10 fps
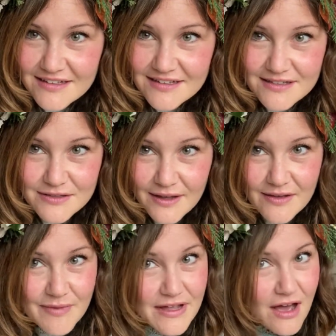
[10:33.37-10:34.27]
So I have
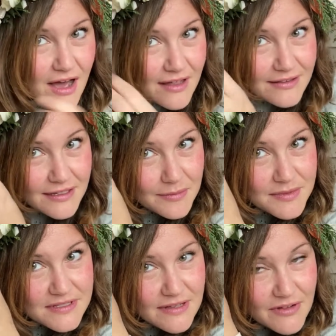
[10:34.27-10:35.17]
my hot
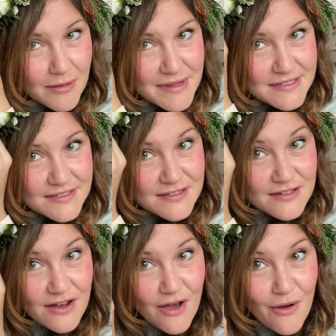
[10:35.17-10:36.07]
lips, I've got my
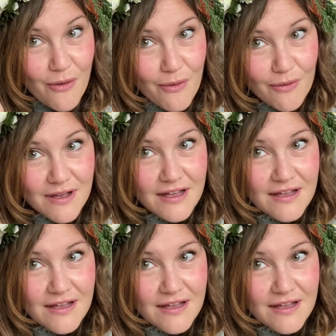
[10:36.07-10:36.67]
snow,